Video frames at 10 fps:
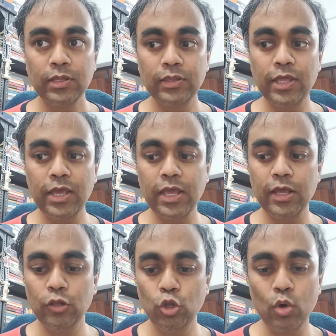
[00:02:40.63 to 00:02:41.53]

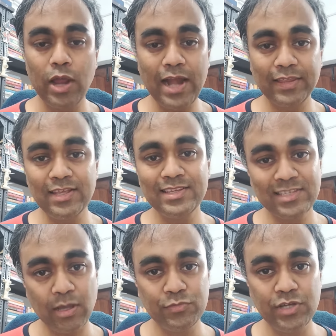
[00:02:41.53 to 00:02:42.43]
they look at
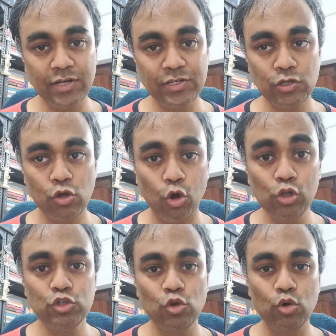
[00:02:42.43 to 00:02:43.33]
these subjects
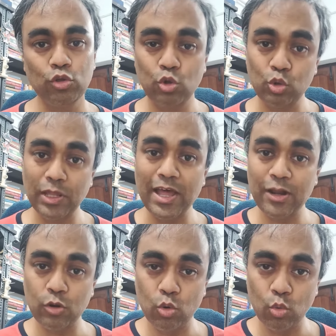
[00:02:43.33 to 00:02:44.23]
also through
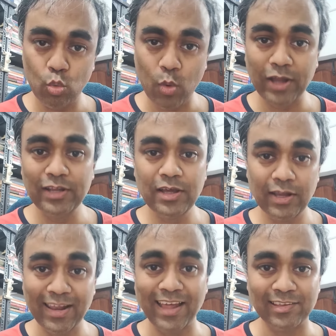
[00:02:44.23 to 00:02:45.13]
their
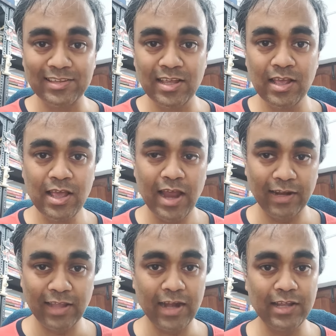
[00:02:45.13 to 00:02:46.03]
one lens,
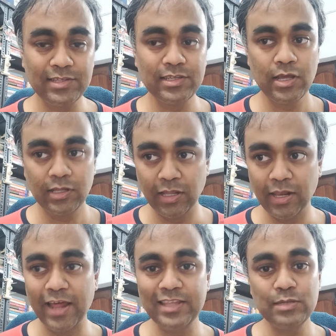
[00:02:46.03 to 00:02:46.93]
and that is the
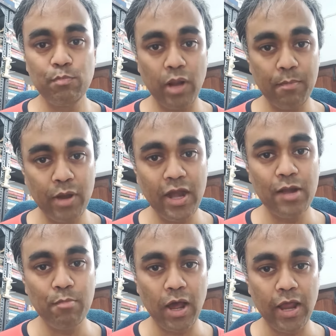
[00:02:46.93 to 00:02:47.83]
lens
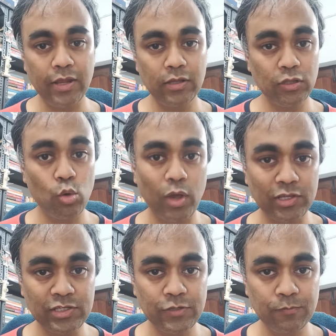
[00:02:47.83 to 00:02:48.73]
prepared by the
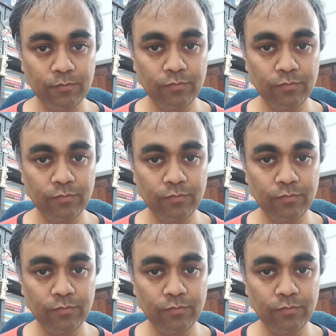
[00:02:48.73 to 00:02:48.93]
West.